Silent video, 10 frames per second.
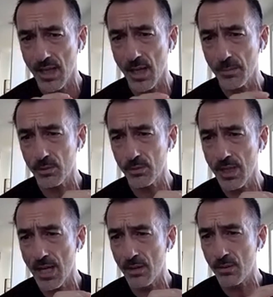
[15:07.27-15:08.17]
up to
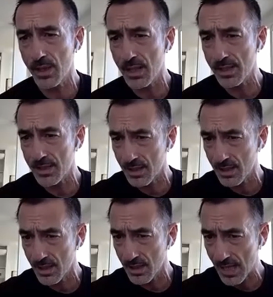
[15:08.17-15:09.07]
now is
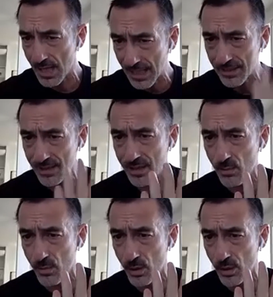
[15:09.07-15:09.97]
against the
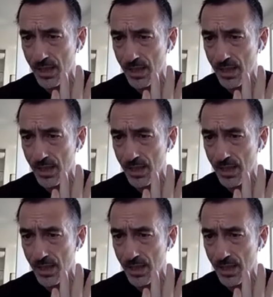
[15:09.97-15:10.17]
wall